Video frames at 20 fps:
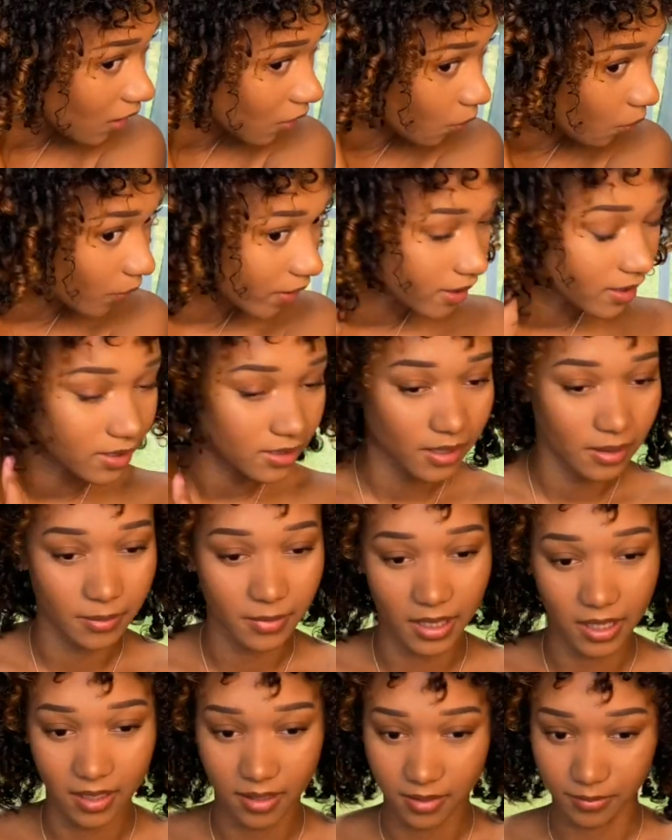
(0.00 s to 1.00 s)
with
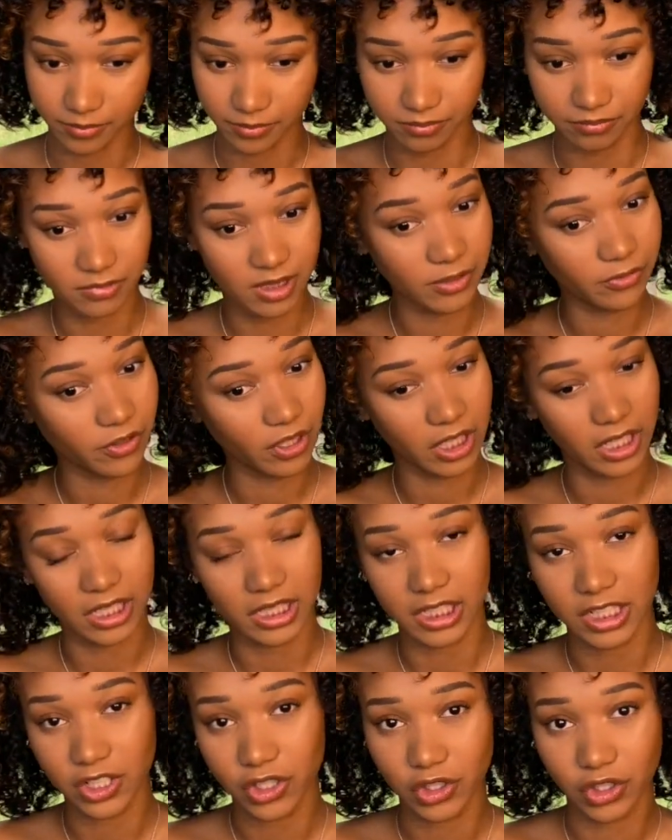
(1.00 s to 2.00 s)
some different
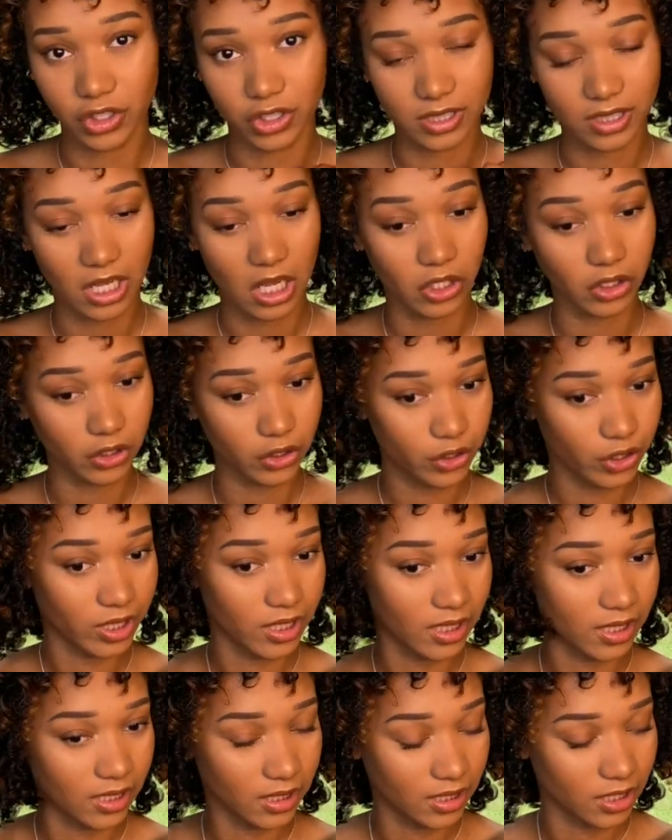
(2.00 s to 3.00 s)
conditioners, color
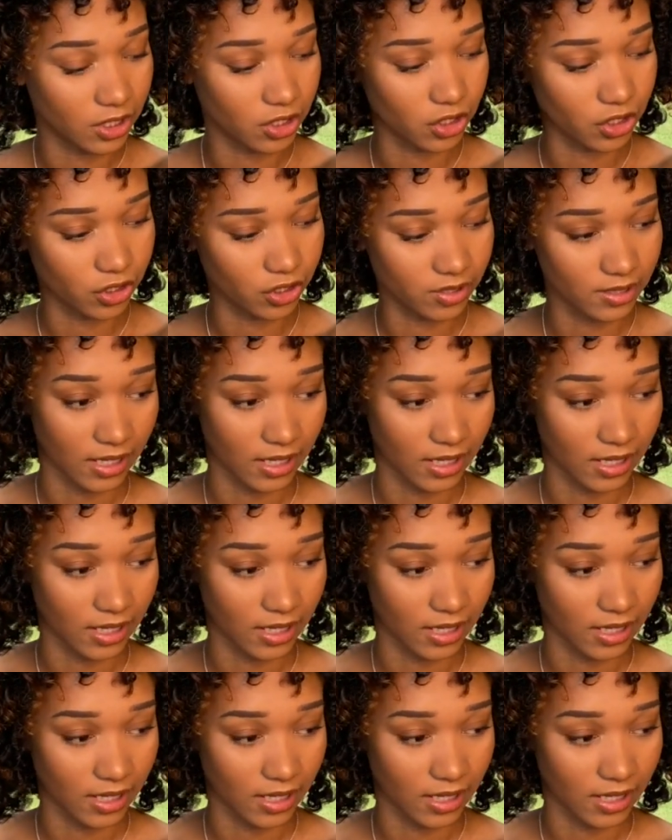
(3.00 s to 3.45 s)
treated conditioners.